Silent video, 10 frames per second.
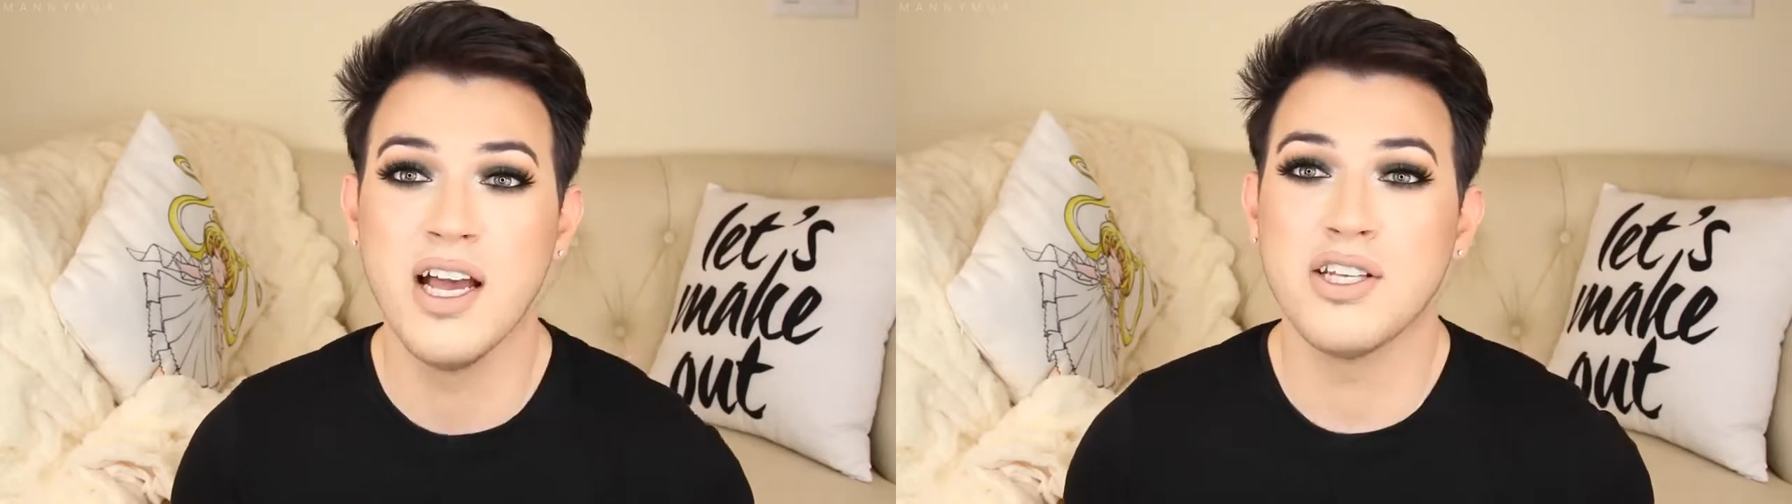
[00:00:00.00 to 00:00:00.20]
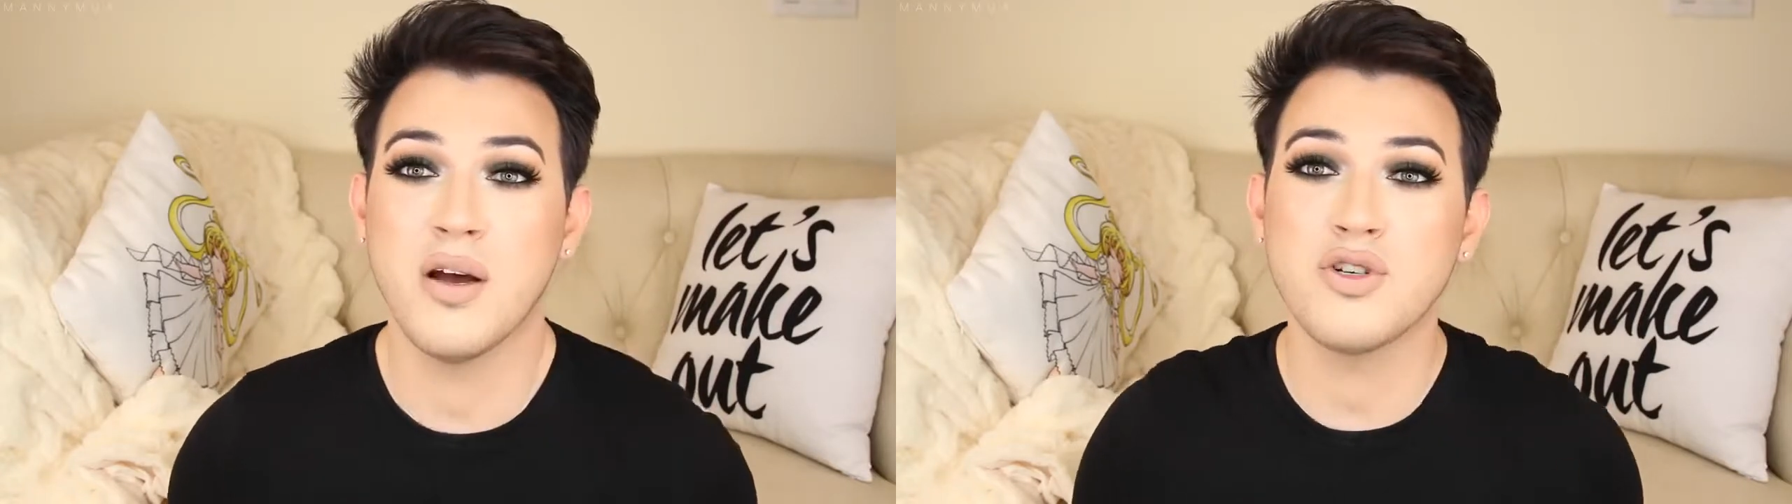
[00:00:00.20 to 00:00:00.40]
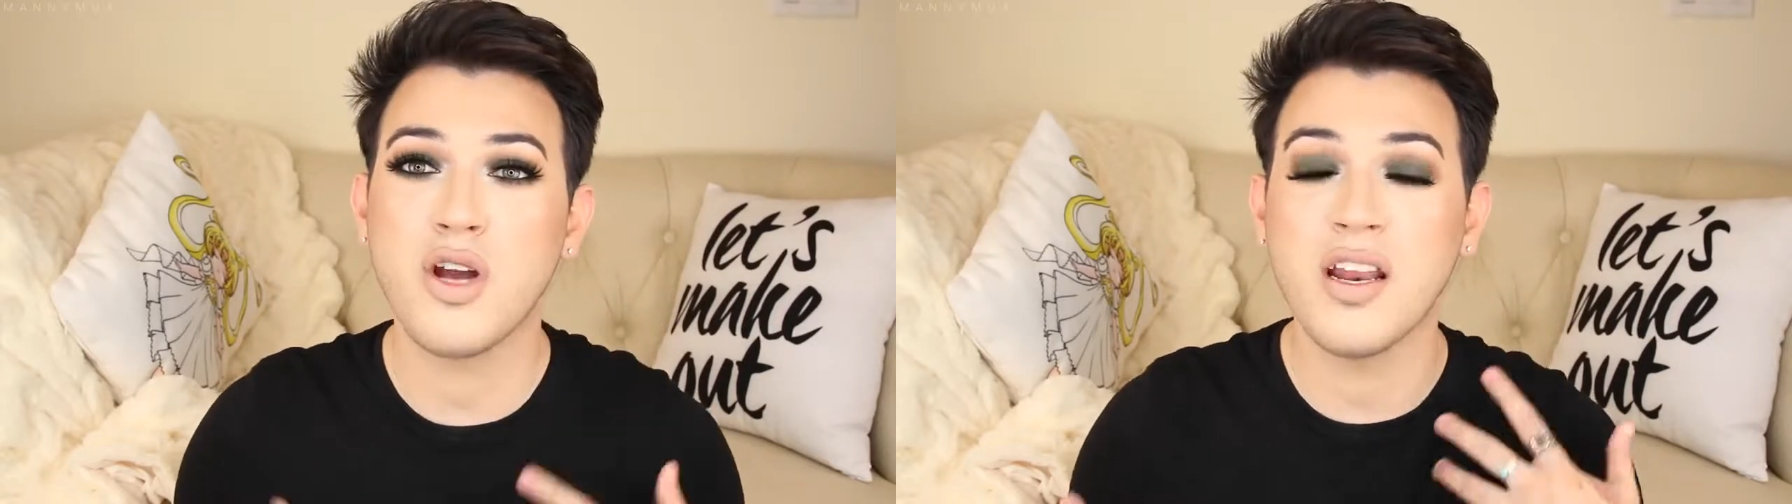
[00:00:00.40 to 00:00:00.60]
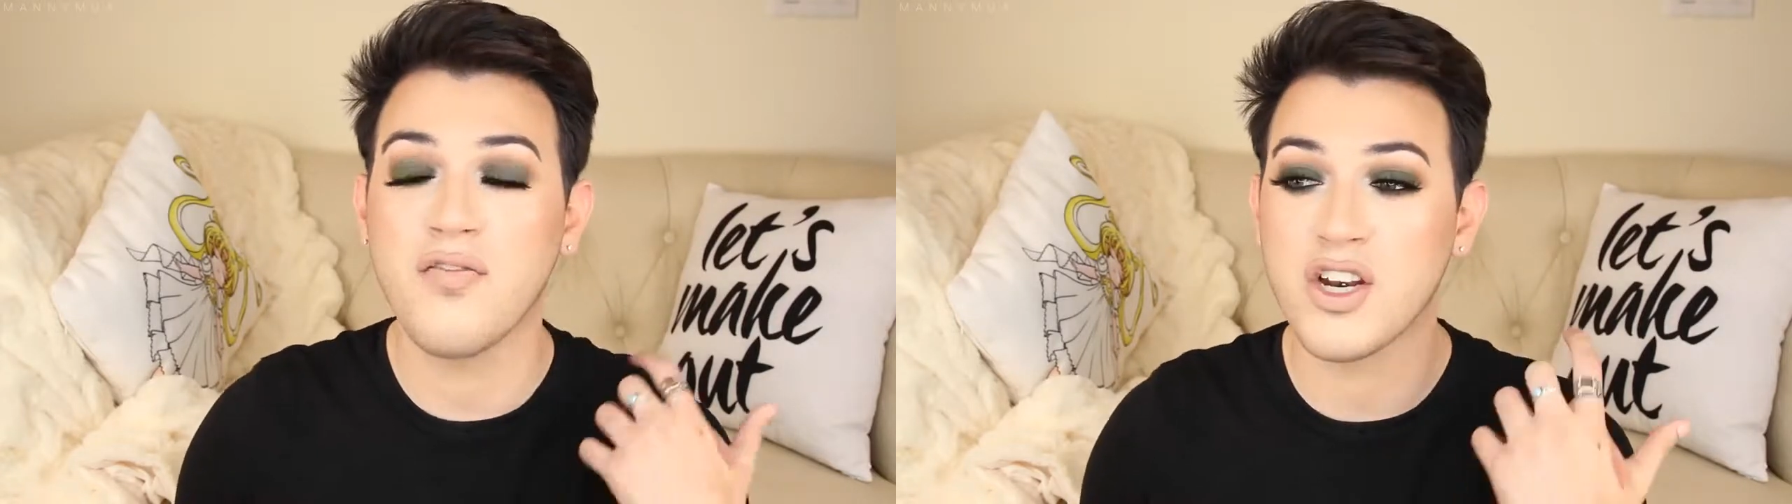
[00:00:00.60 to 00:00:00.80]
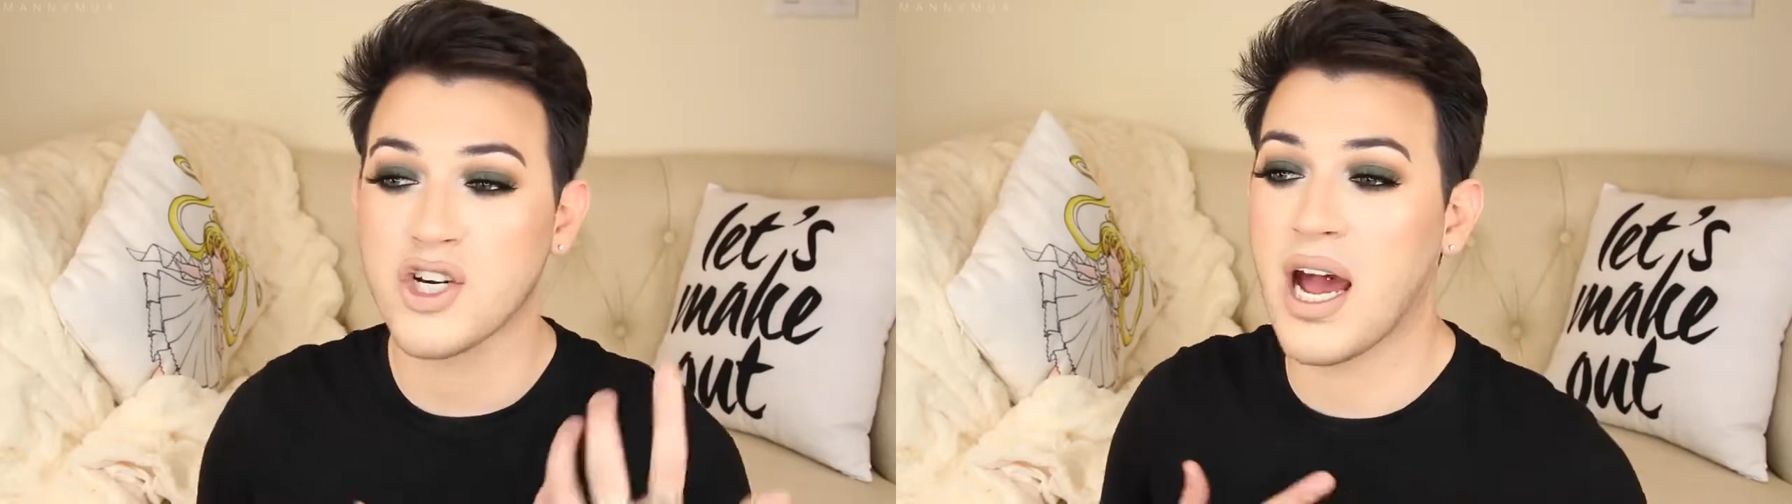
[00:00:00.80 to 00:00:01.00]
So I'm just trying to
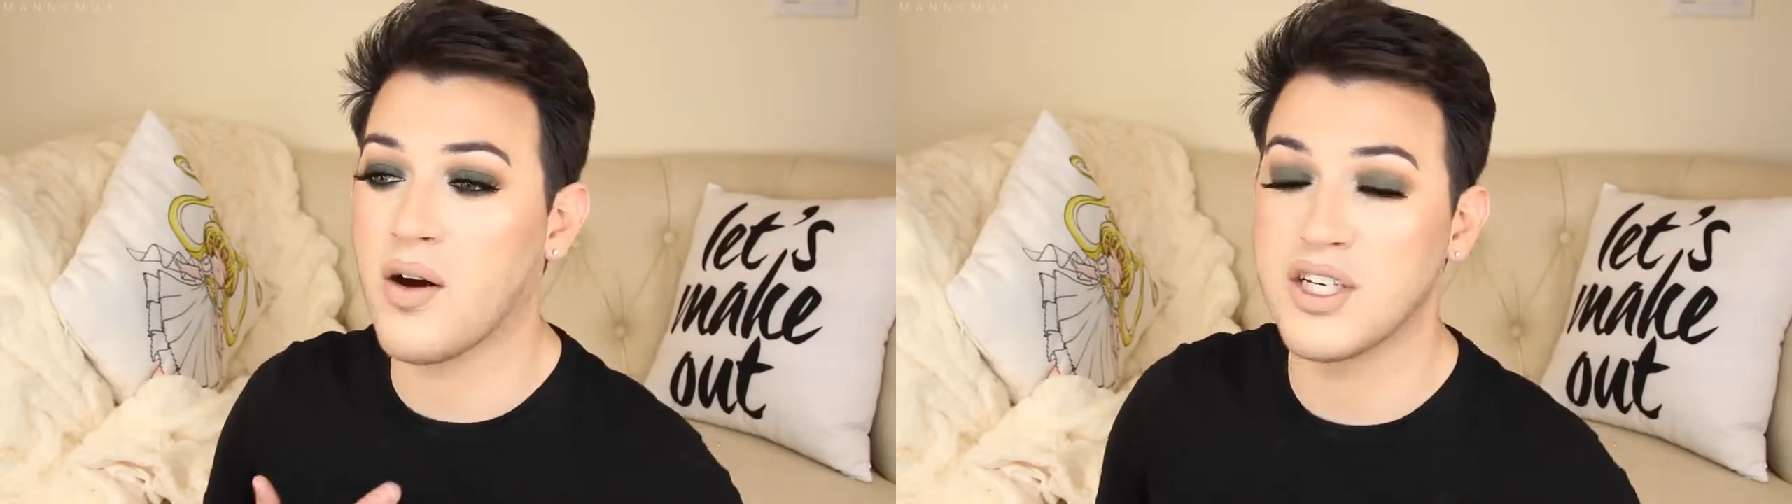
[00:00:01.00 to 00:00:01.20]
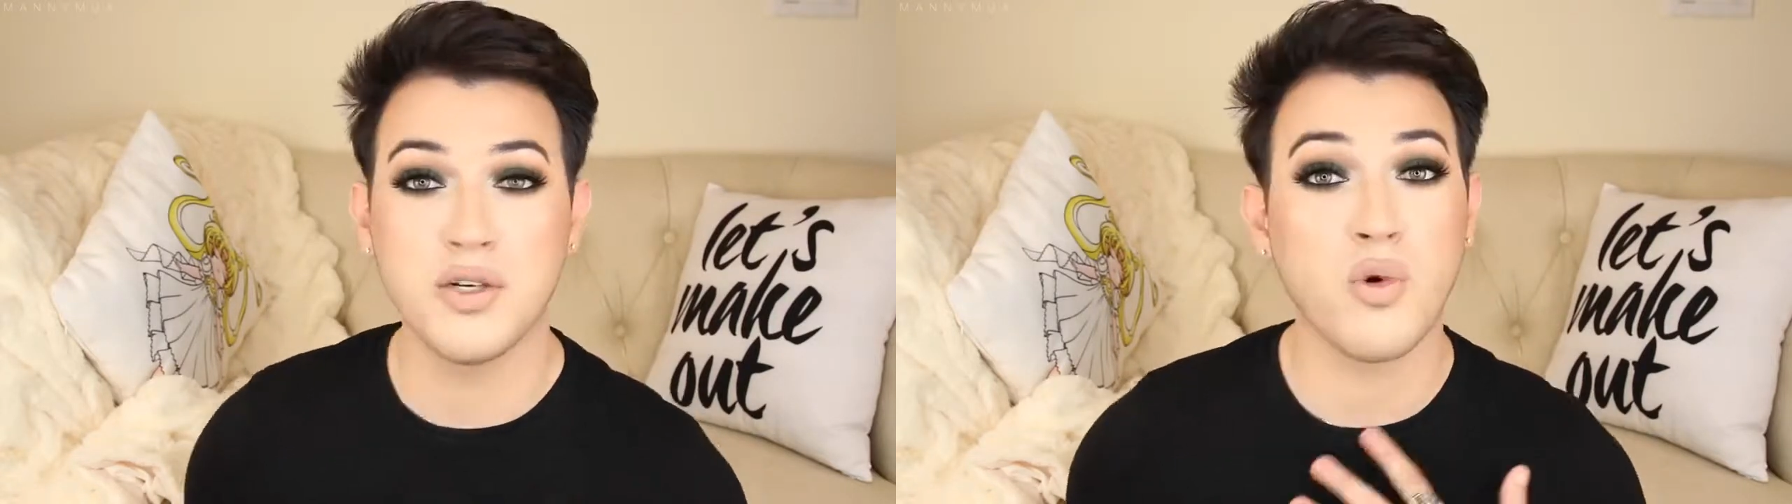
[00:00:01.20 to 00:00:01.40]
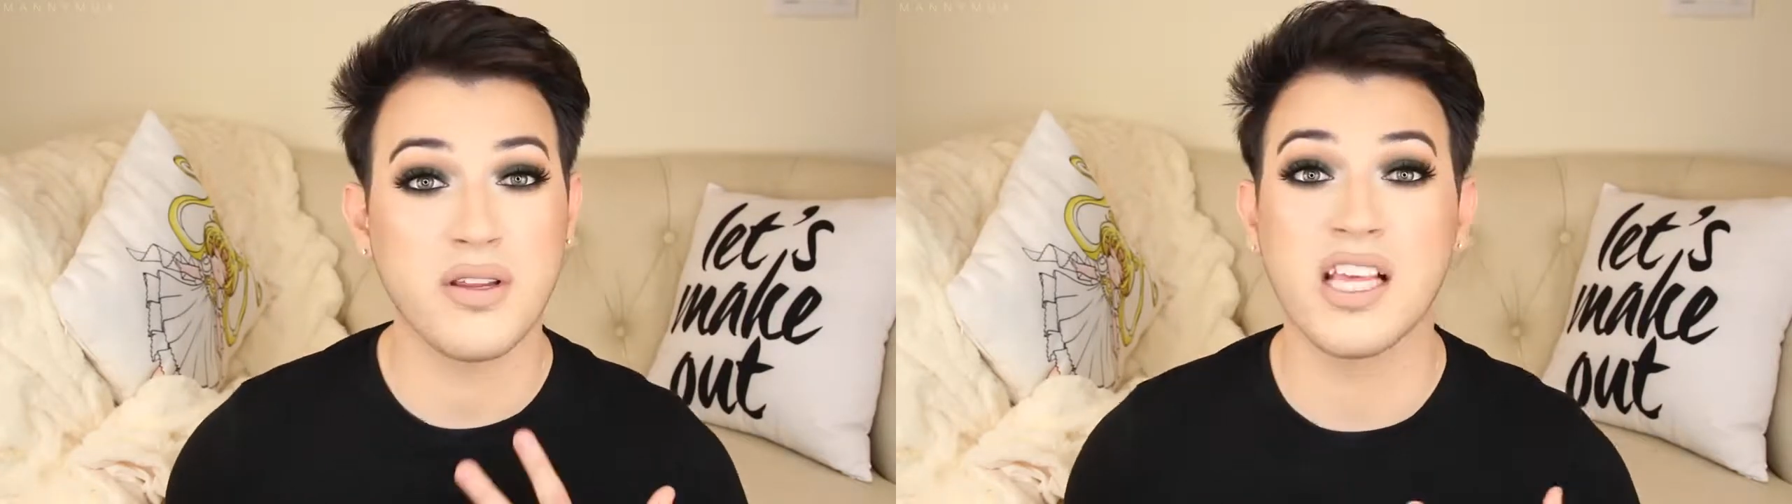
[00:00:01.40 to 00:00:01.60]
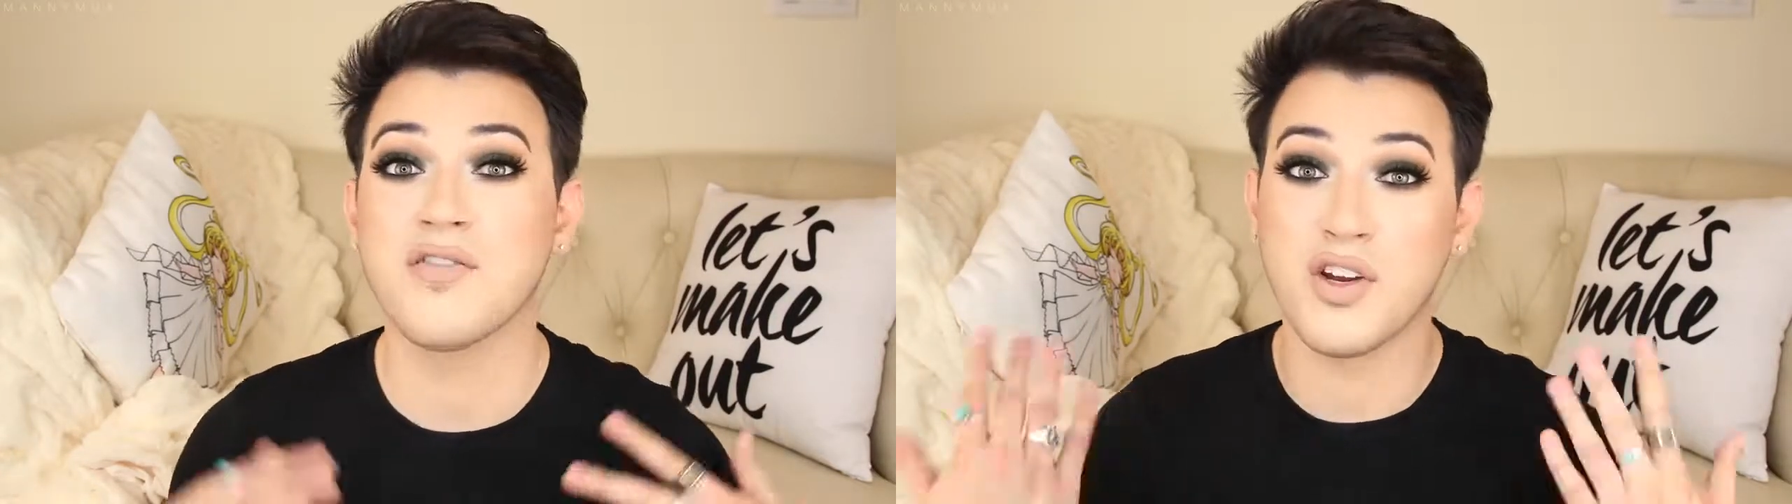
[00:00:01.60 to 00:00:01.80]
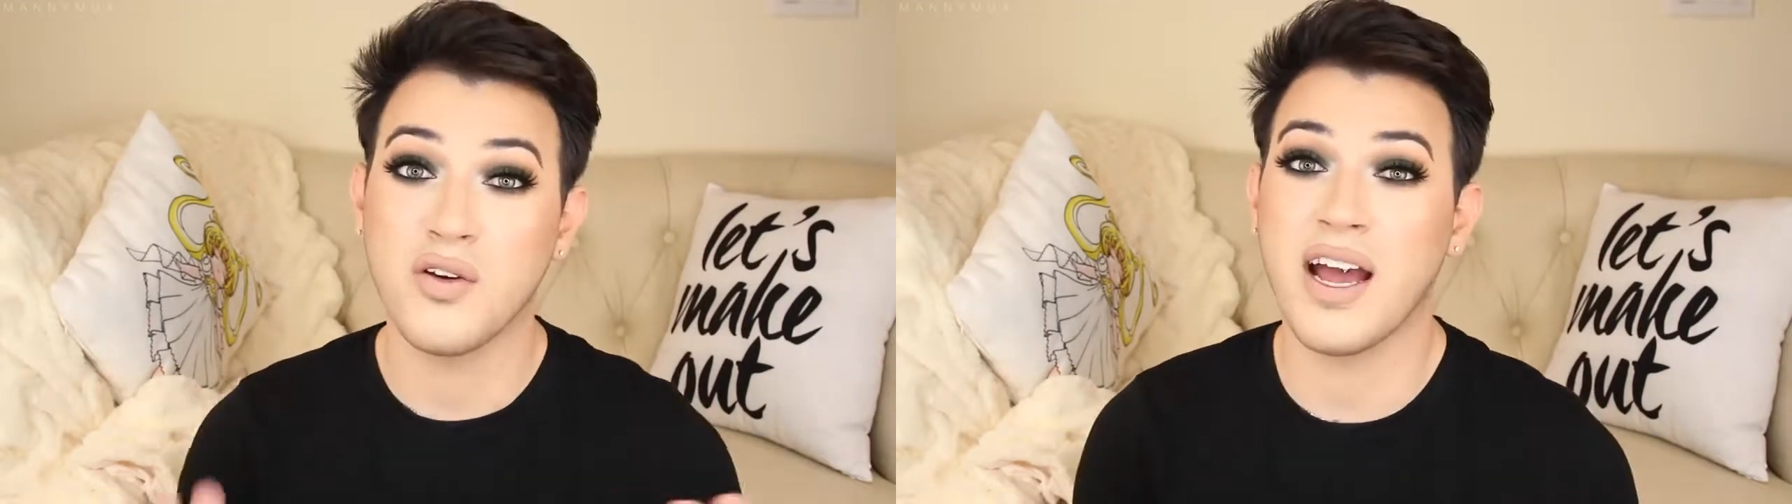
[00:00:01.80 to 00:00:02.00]
venture out and do more things
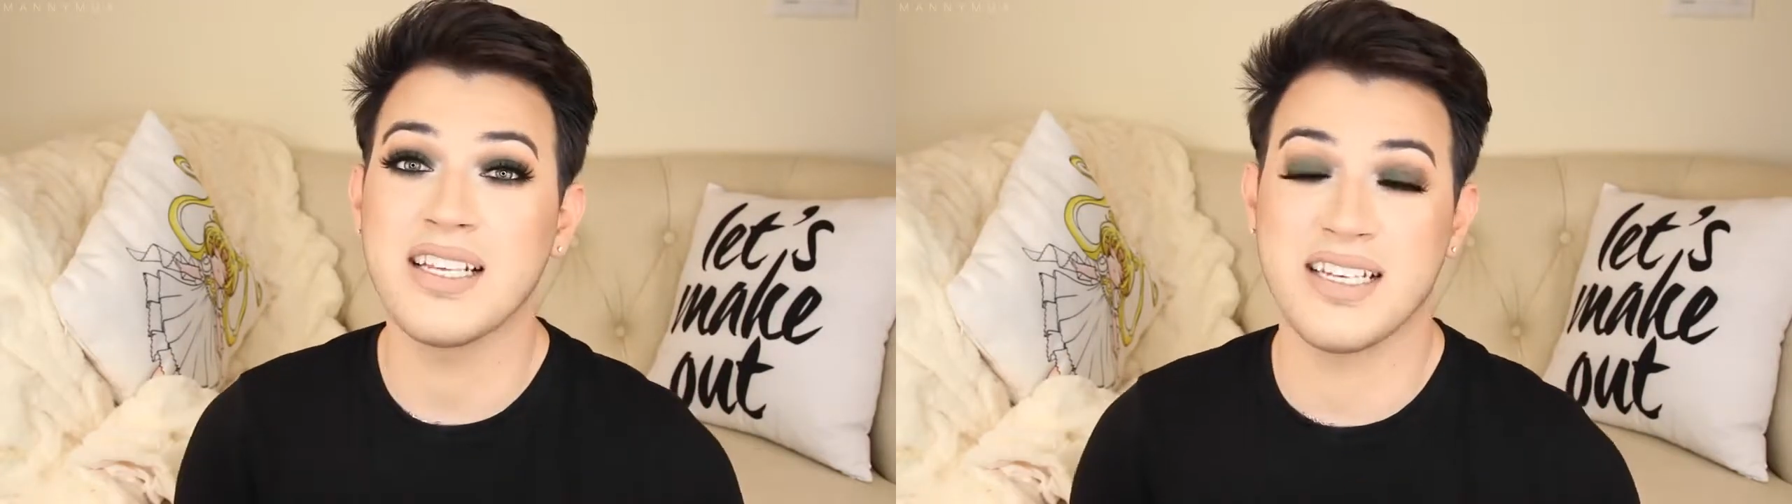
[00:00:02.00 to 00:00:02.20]
for you guys,